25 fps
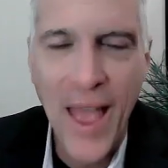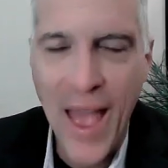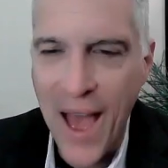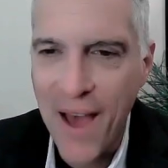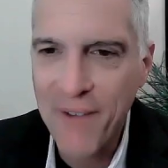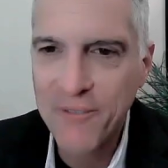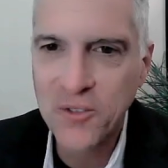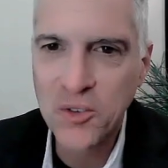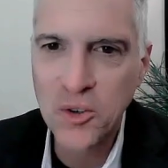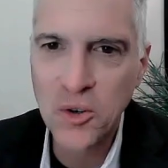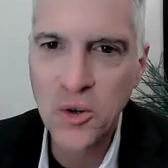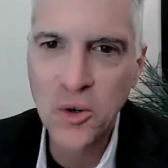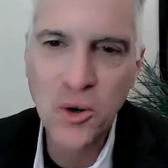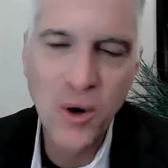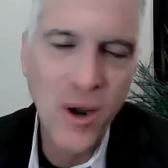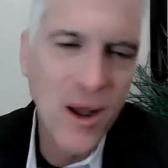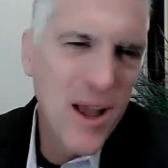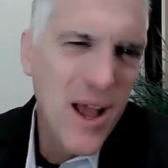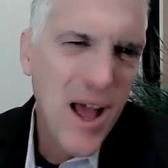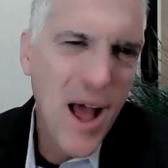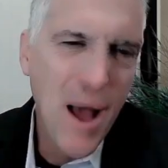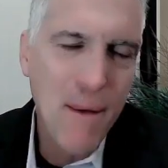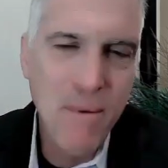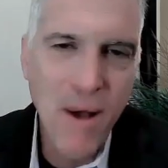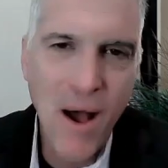after
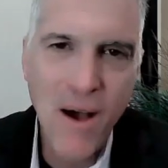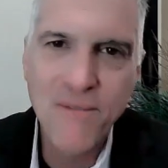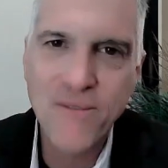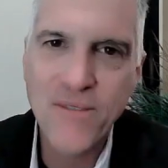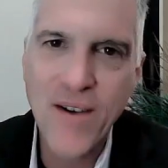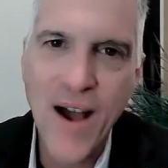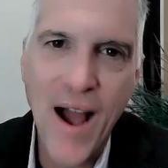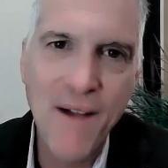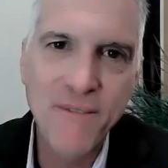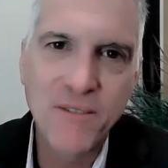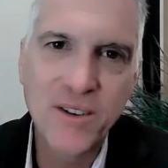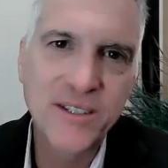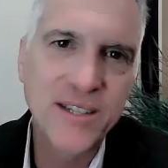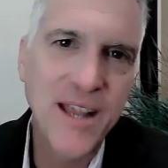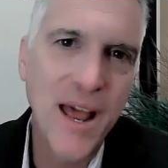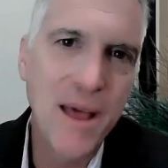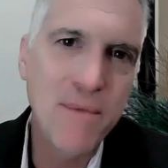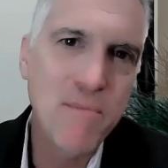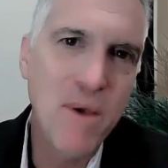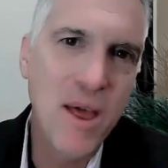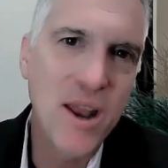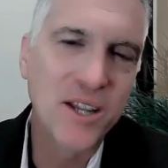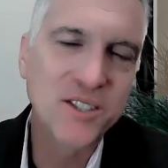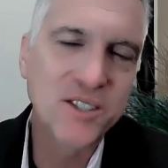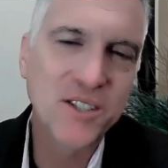about 5 to
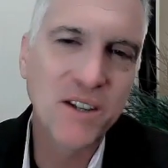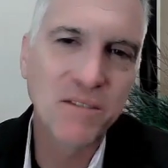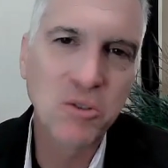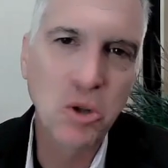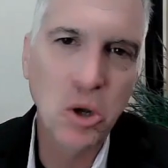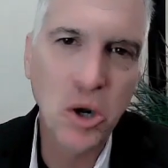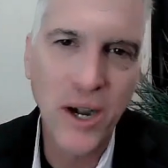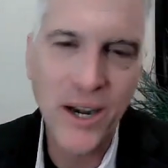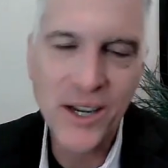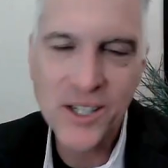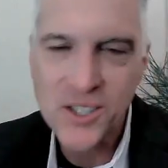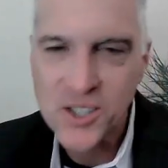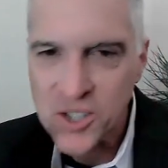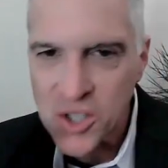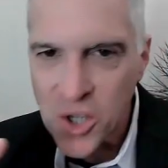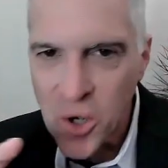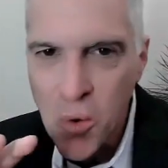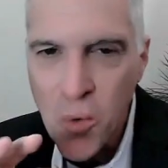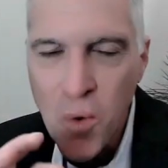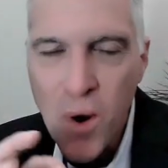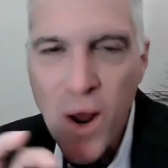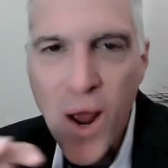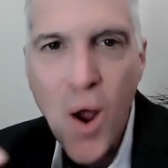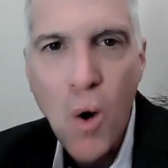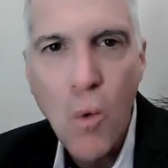10 minutes of learning.
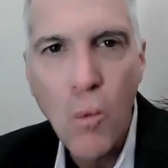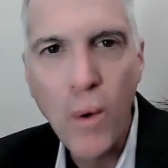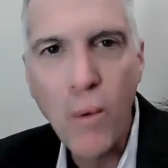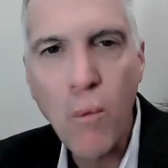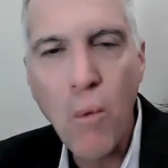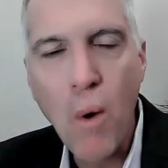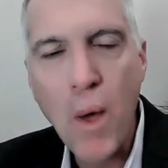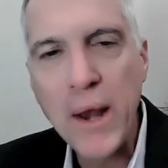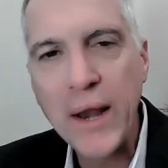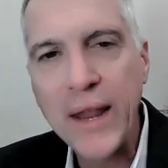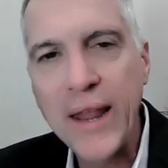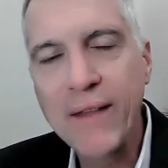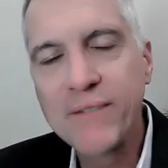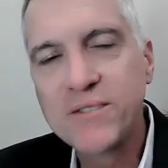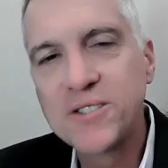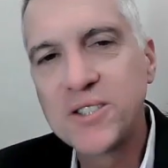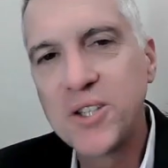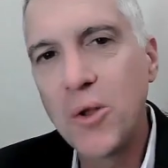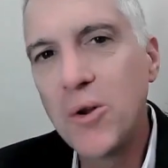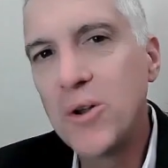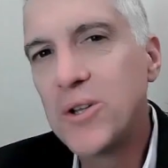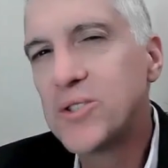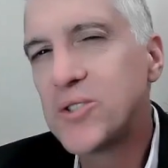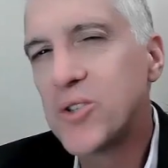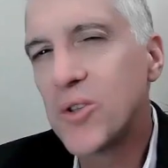So we want to give
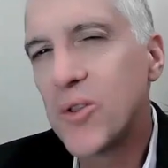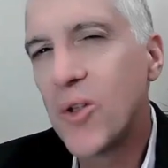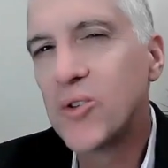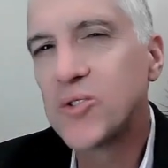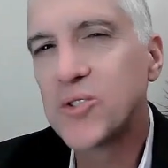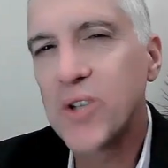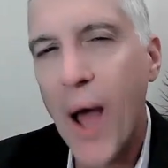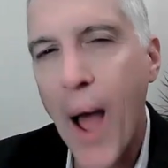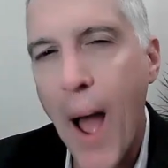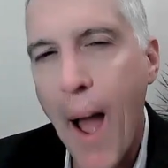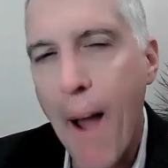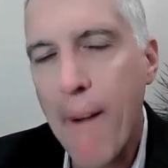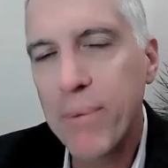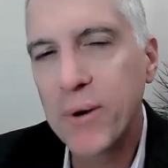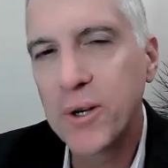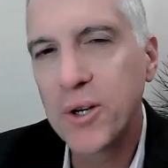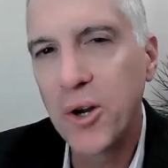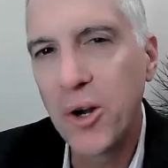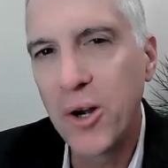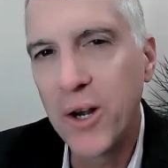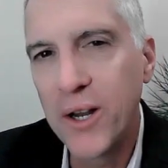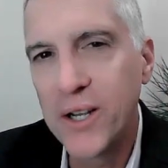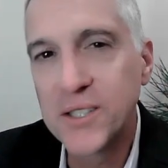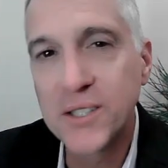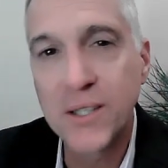students those
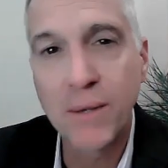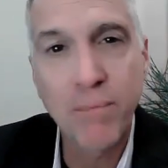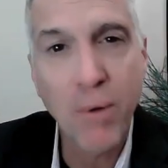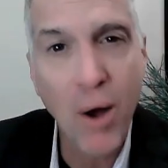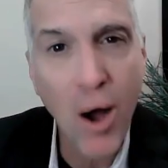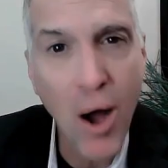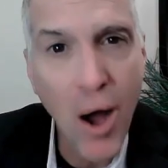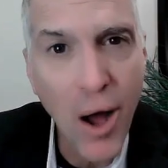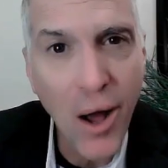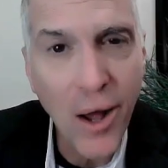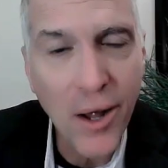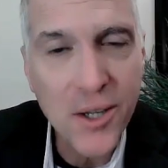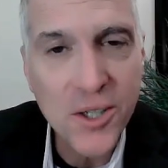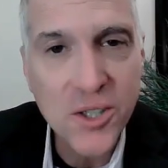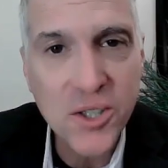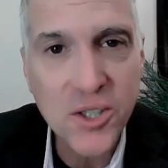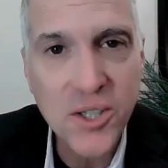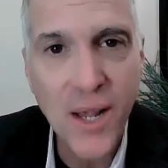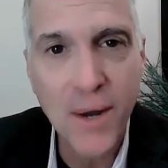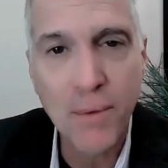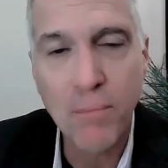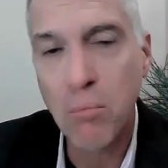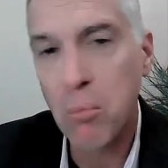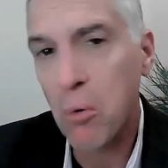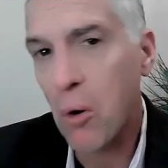opportunities to pause
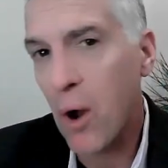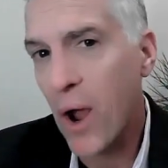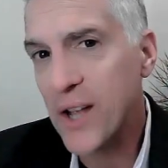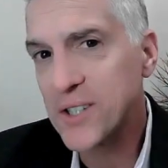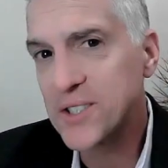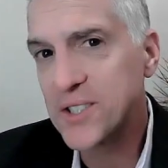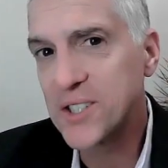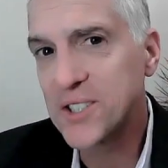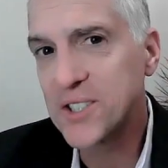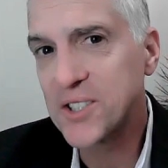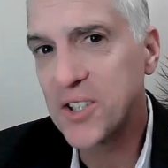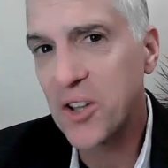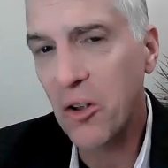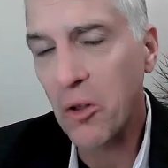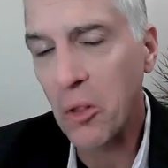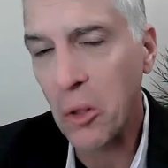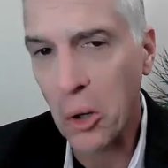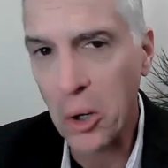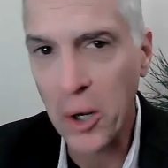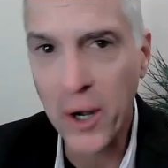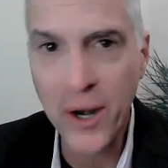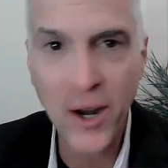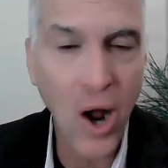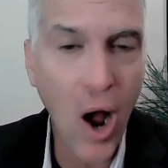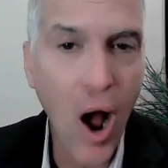and process their
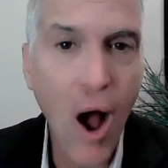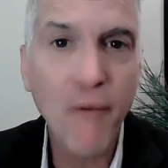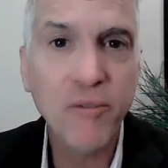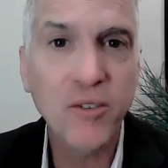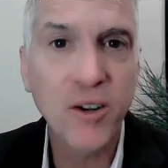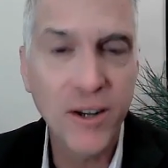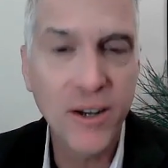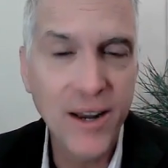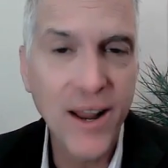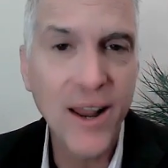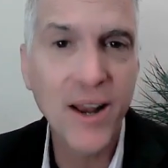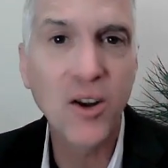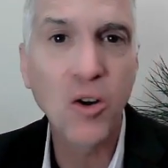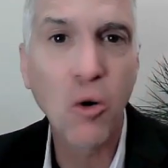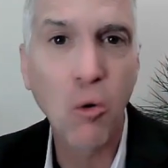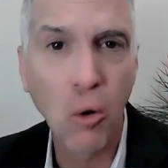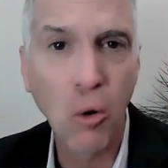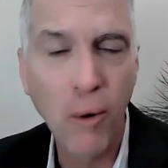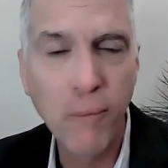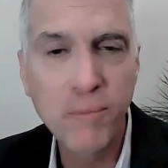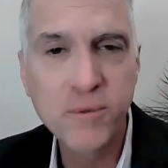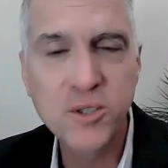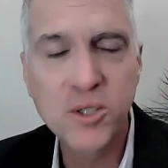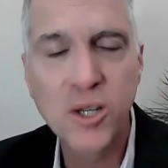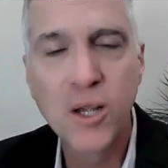learning, often in
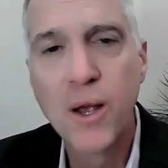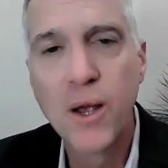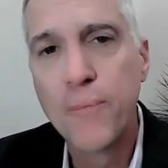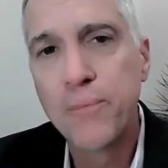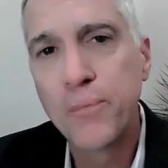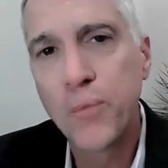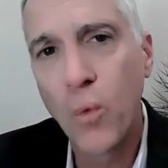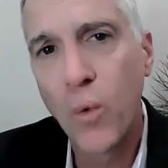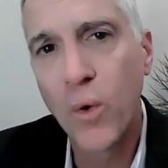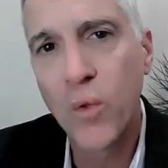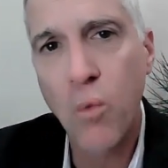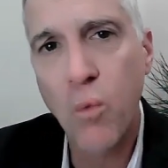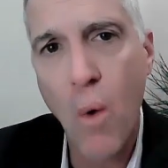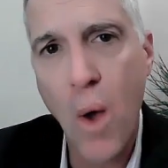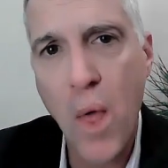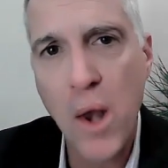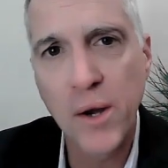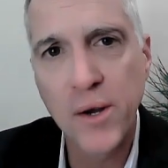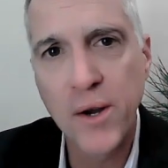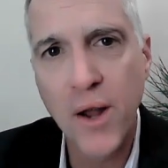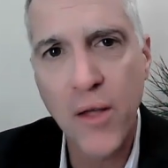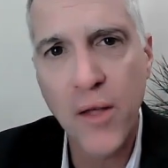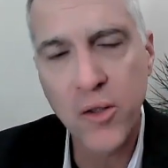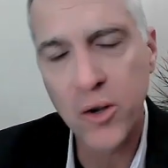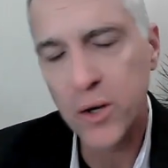groups with one
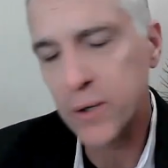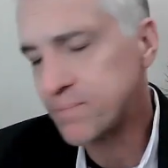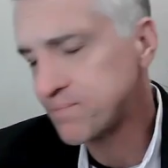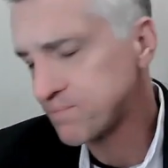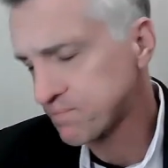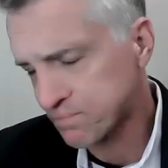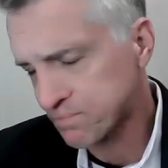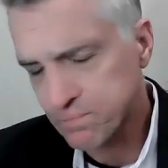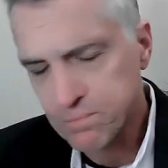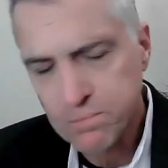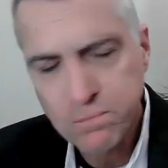another.